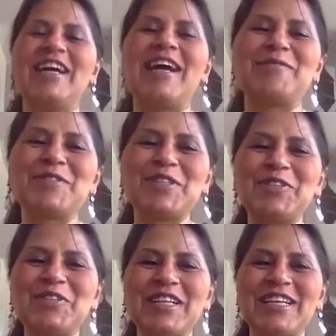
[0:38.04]

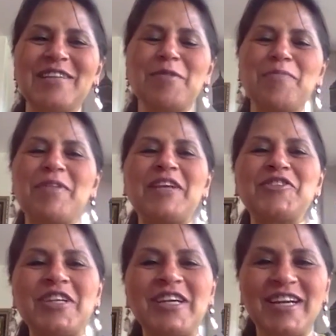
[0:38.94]
absolutely. It'll be a
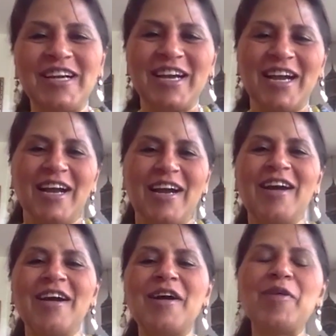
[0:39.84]
pleasure.
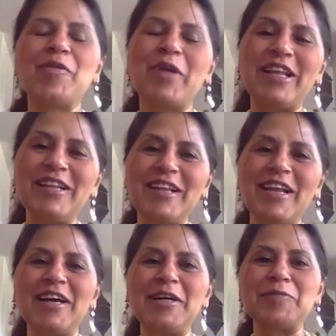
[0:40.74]
Uh, well,
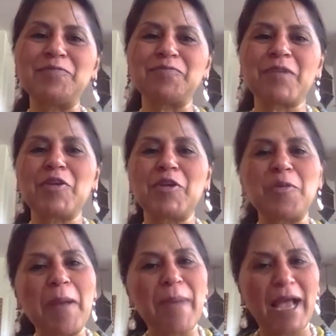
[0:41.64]
um, you know,
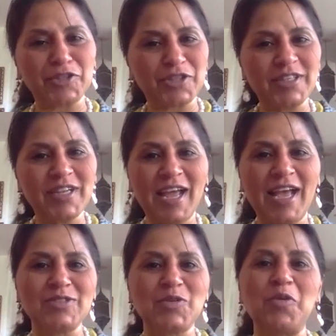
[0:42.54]
my passion
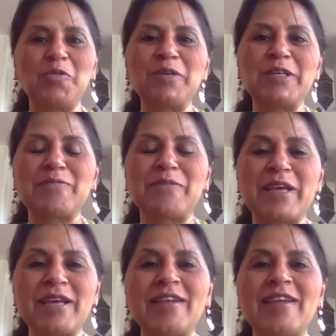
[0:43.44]
has always
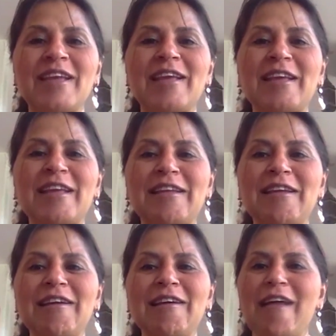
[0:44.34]
been in
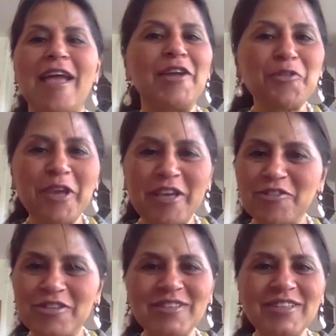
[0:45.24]

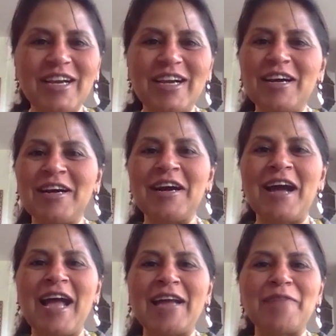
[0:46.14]
education uh,
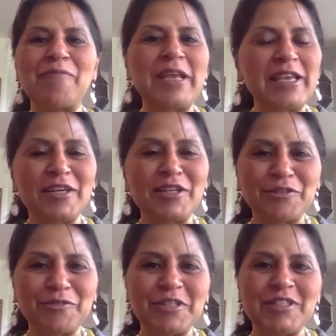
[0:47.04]
and in making a
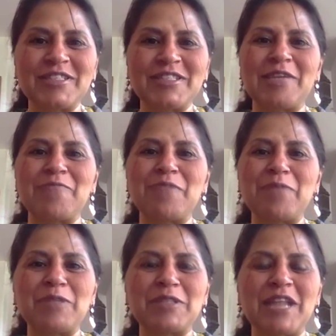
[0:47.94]
difference in
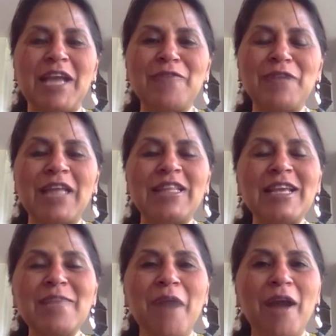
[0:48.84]
people's life. And I
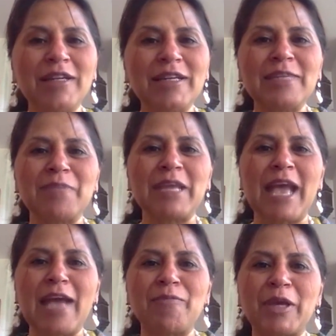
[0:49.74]
think partly it
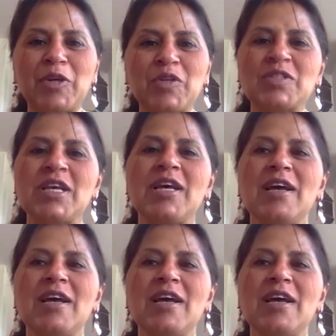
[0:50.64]
began because